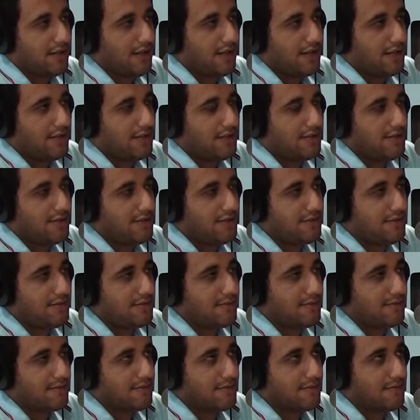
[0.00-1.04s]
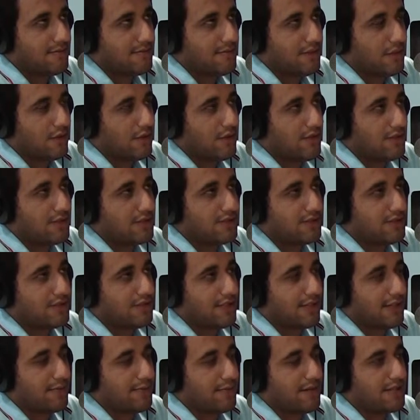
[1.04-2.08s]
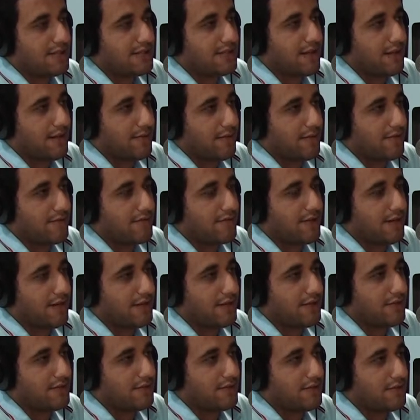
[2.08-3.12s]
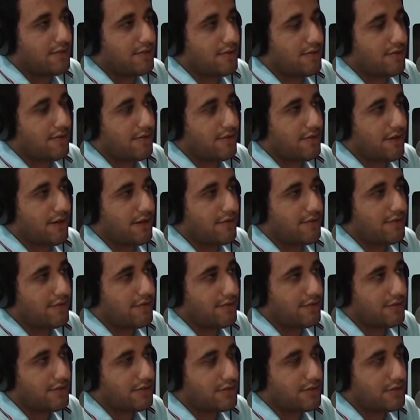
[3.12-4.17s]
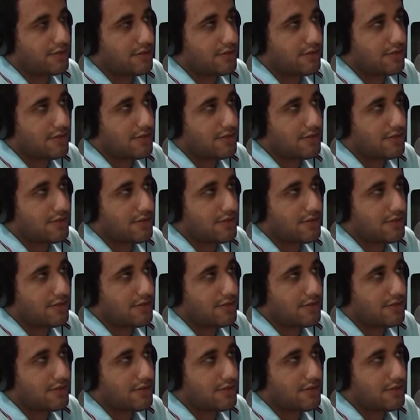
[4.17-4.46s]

I want to take my time and find the right furniture.